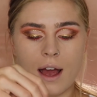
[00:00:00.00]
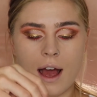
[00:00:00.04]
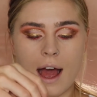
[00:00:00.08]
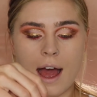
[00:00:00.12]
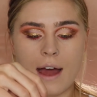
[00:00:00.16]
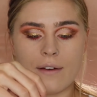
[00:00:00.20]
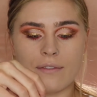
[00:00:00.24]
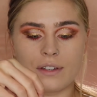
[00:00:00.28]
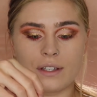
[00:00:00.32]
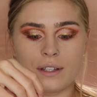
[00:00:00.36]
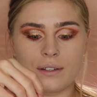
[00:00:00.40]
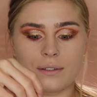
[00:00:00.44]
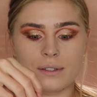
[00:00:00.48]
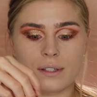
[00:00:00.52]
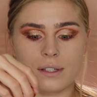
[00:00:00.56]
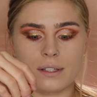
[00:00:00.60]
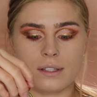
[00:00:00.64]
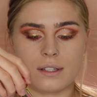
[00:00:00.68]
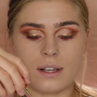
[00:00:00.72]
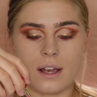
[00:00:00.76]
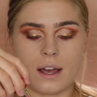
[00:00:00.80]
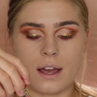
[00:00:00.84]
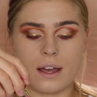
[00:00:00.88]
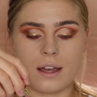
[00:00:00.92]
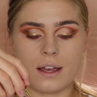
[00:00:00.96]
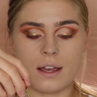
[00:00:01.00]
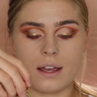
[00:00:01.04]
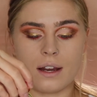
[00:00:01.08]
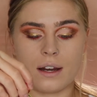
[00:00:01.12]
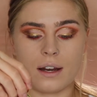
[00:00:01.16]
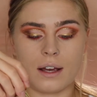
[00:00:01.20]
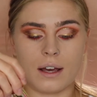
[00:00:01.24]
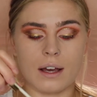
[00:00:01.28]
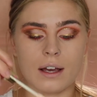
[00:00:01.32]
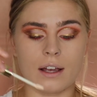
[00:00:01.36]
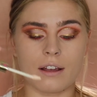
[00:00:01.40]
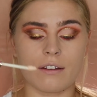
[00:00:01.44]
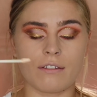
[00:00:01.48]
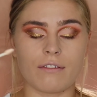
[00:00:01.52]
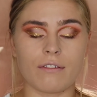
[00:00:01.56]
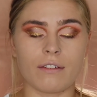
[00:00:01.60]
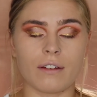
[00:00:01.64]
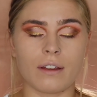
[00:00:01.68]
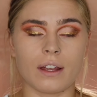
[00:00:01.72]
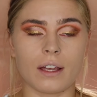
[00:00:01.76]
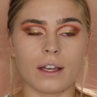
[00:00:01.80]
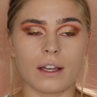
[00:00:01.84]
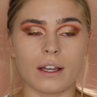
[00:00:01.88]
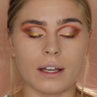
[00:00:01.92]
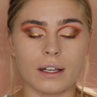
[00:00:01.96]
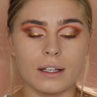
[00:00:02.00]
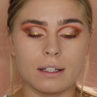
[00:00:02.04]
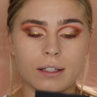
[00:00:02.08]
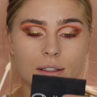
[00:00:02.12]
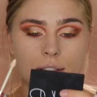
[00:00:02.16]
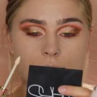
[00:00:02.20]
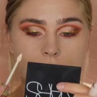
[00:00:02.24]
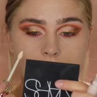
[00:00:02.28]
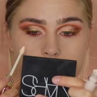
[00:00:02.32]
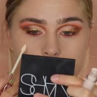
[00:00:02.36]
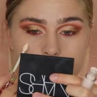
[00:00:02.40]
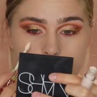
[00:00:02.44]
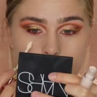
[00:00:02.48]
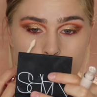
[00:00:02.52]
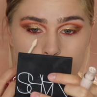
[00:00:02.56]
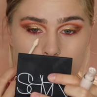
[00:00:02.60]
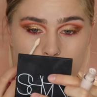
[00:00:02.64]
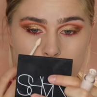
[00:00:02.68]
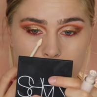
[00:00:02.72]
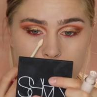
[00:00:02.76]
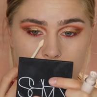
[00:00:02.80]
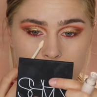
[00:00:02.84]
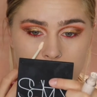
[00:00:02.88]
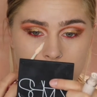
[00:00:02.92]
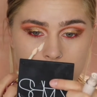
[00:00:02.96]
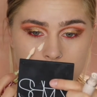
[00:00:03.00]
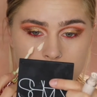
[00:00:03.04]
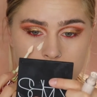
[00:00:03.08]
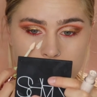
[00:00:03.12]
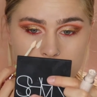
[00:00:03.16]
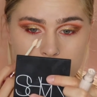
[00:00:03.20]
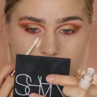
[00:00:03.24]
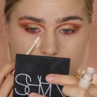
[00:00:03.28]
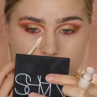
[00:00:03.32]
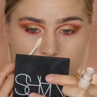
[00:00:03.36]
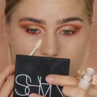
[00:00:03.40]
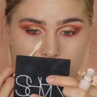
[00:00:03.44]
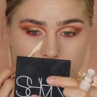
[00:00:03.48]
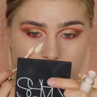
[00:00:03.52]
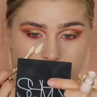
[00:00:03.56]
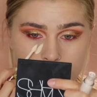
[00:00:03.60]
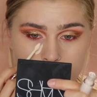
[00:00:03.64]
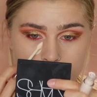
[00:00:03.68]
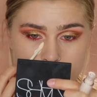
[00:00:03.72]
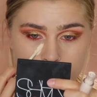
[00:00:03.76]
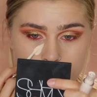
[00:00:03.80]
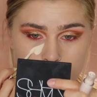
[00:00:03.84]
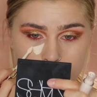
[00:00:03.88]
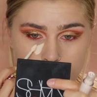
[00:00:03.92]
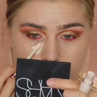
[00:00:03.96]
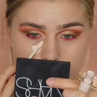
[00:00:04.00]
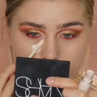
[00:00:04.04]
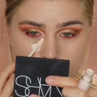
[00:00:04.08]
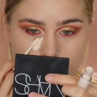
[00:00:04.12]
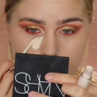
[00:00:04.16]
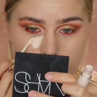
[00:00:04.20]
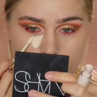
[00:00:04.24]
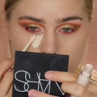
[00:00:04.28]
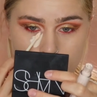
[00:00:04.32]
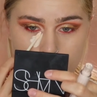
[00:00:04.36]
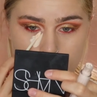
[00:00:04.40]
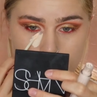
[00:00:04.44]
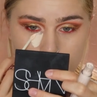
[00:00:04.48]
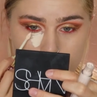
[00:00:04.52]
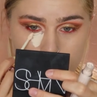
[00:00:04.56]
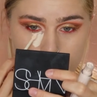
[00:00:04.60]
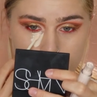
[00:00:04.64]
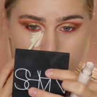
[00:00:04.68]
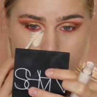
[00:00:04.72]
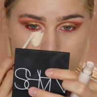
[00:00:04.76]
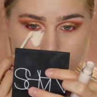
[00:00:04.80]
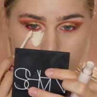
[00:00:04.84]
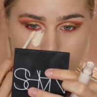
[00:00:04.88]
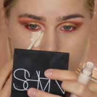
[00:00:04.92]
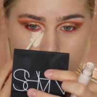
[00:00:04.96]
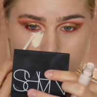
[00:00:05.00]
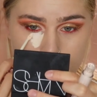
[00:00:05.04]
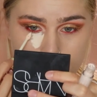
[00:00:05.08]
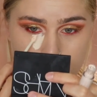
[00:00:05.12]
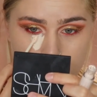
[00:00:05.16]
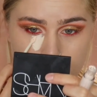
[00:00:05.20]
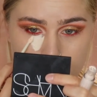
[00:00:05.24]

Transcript: I haven't used this yet, and I feel like it's way too light. Oh Lord.